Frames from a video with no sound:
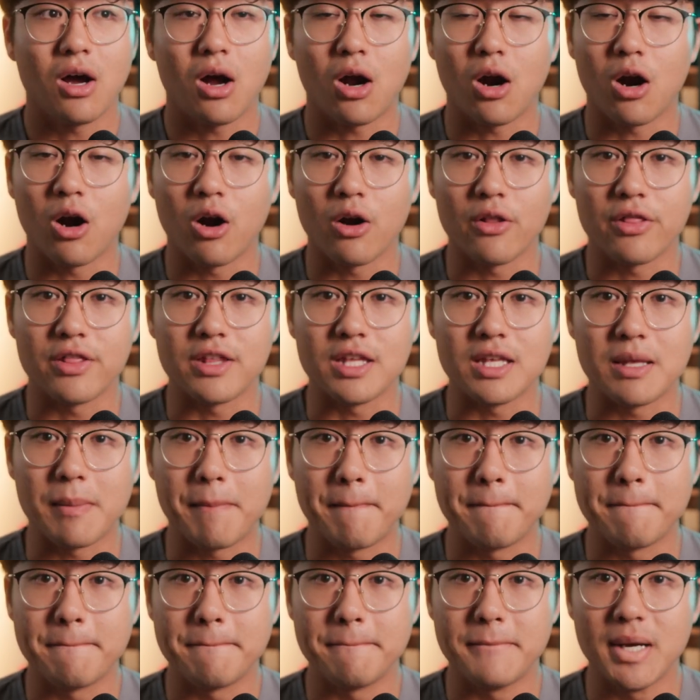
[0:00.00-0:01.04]
are the
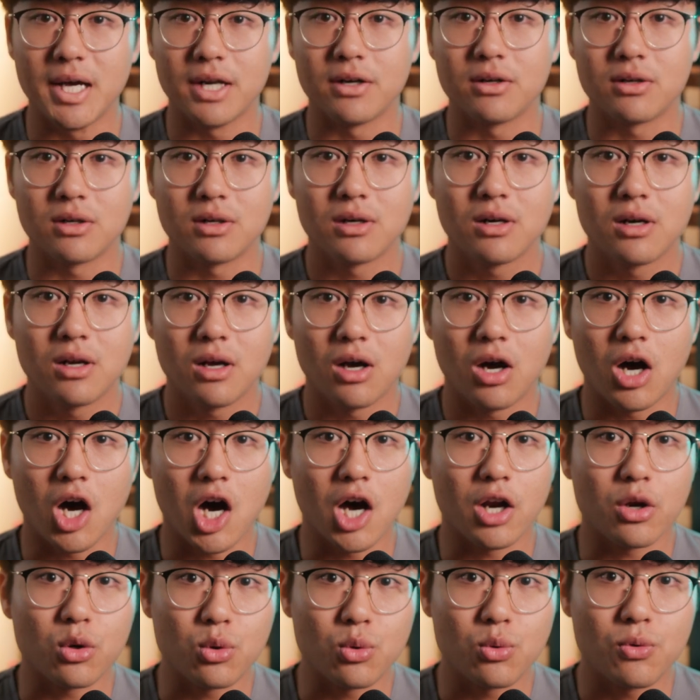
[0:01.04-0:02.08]
better
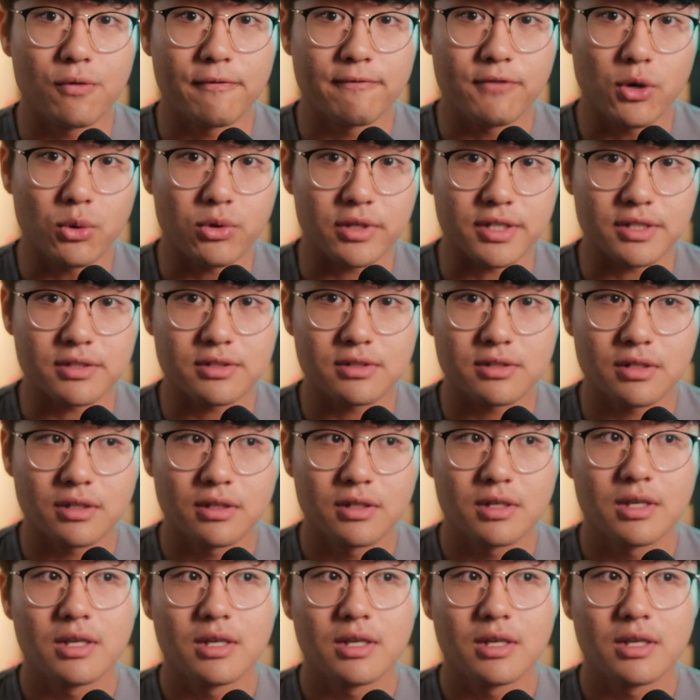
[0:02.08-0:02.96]
autofocus.